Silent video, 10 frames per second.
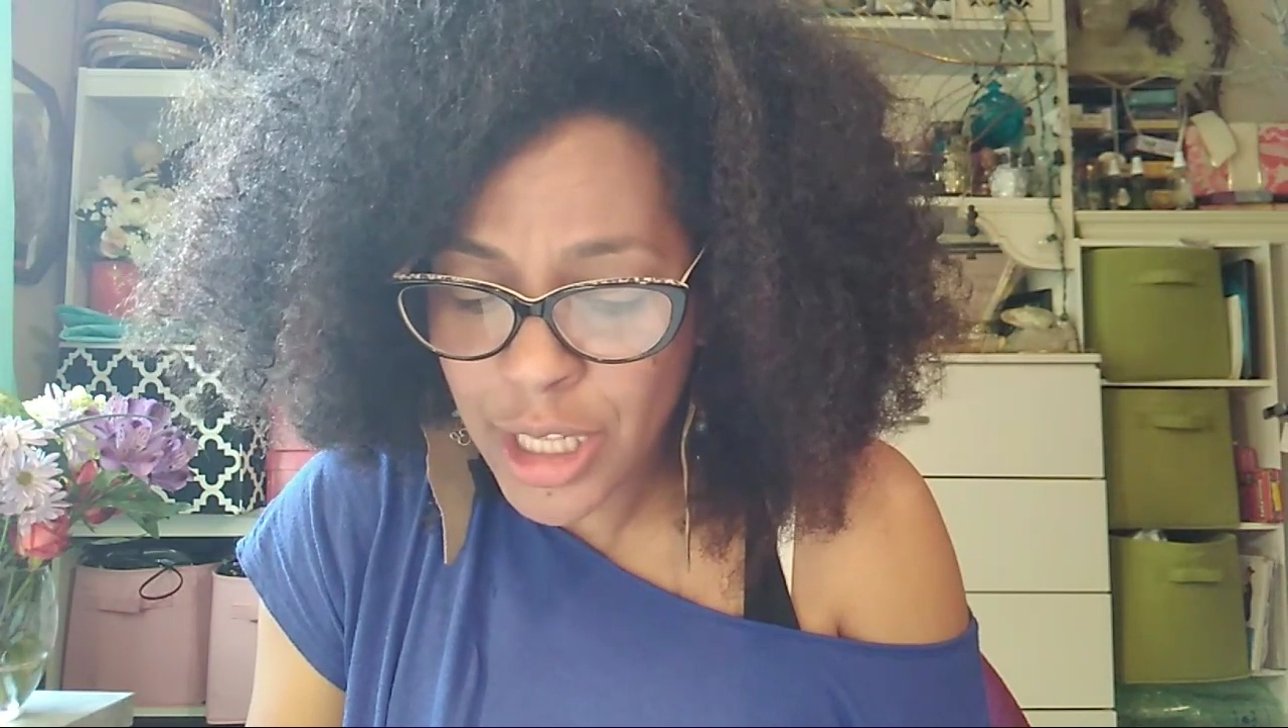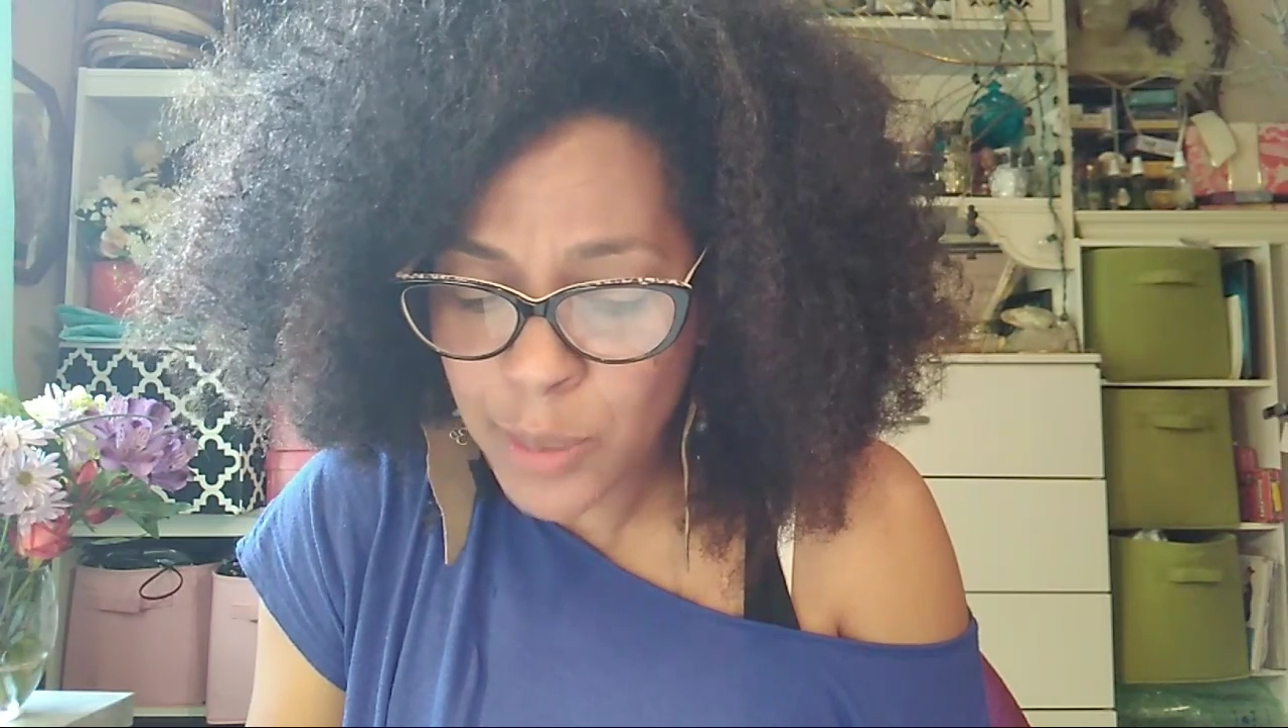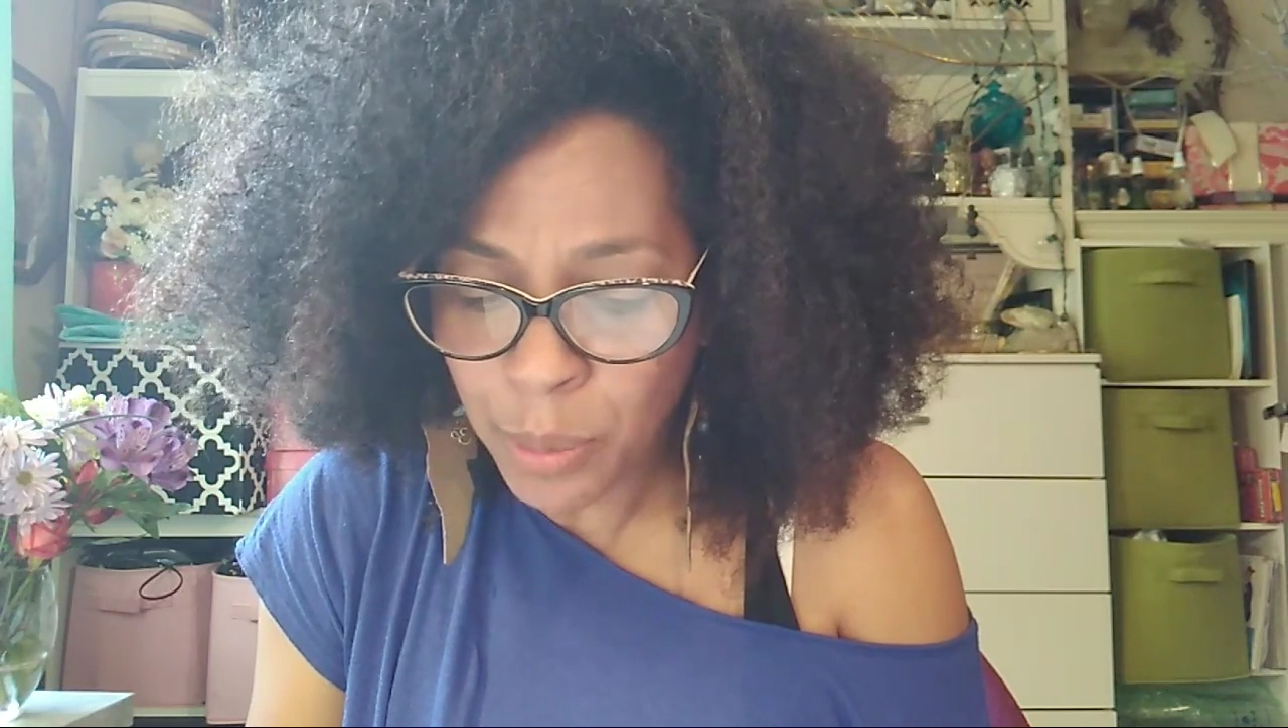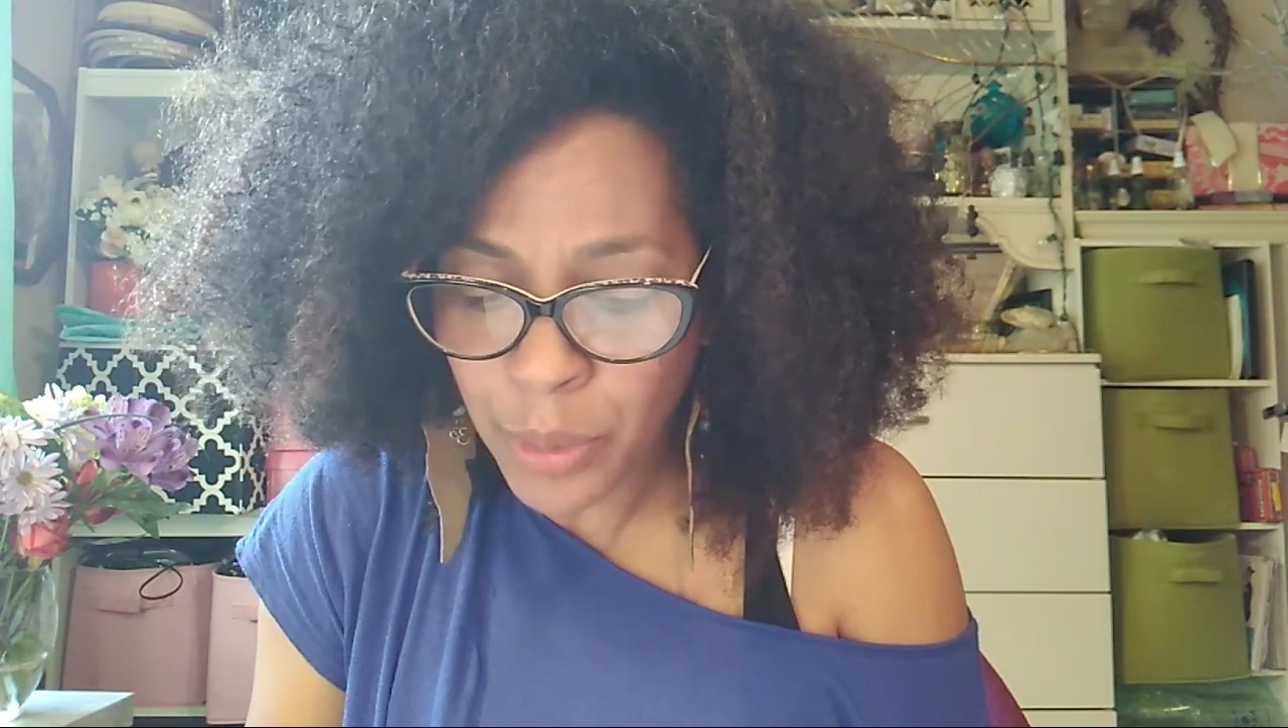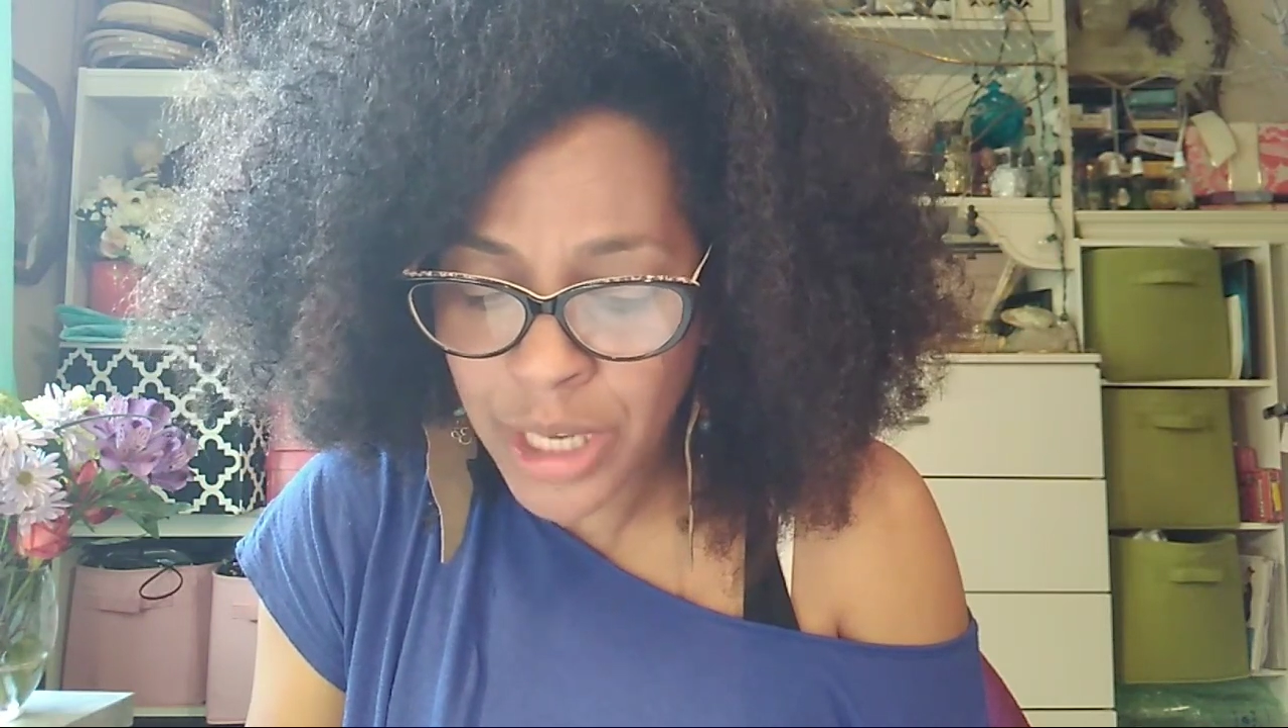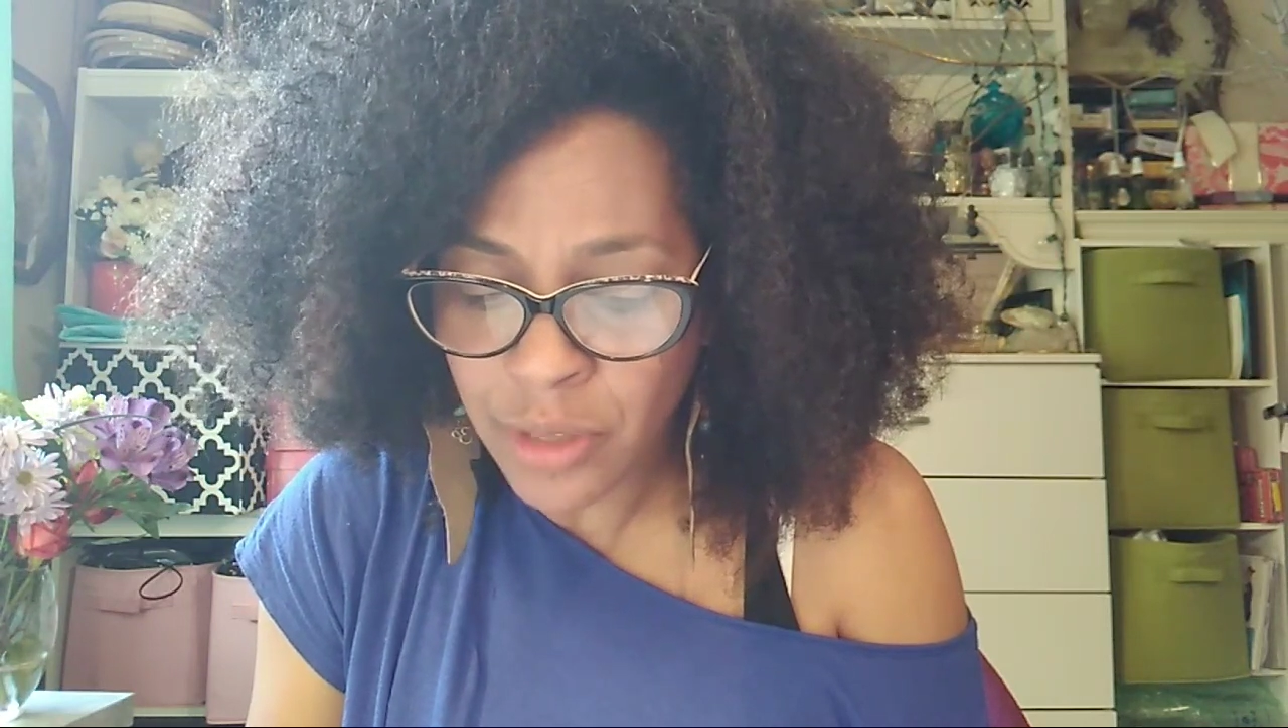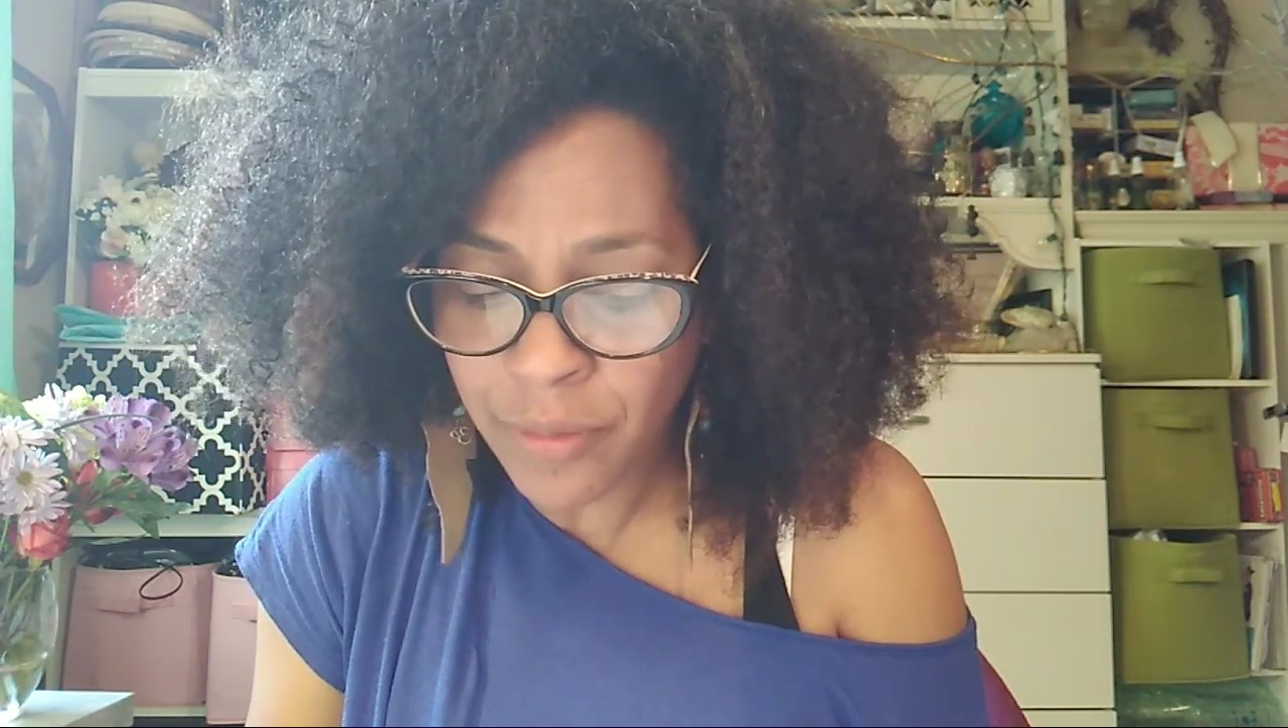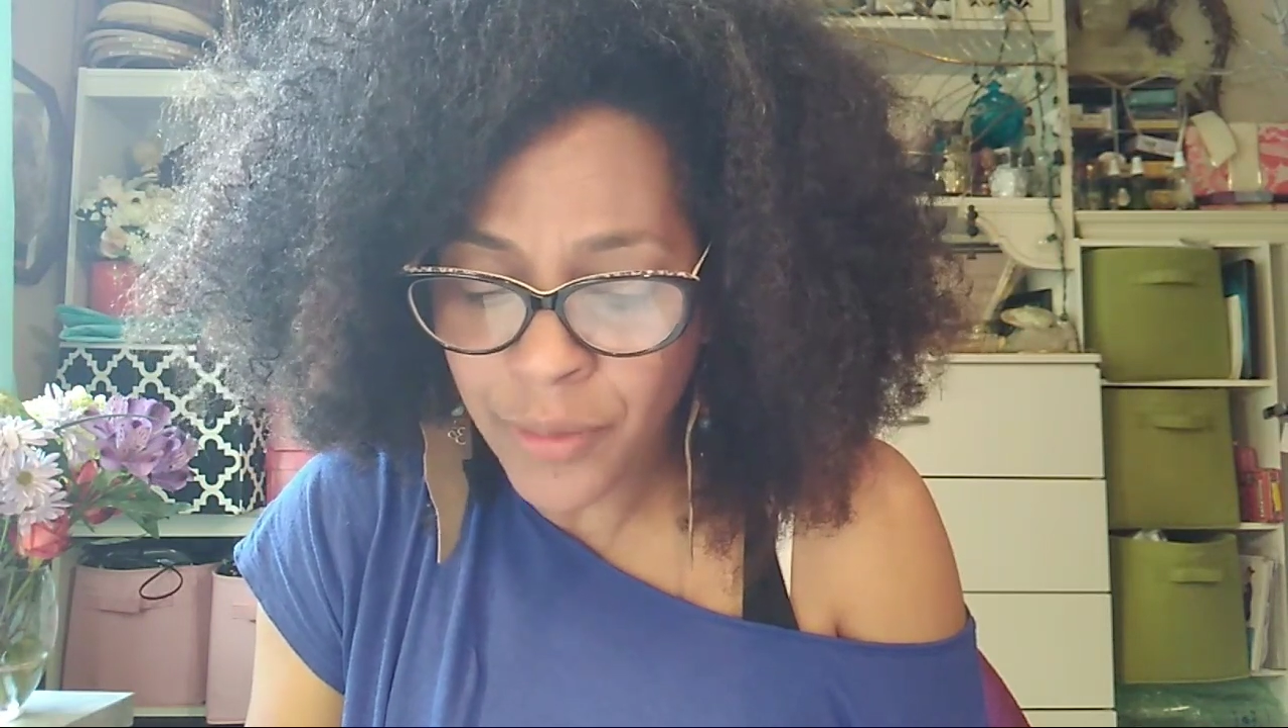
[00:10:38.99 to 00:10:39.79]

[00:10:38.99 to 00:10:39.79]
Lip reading: inspiration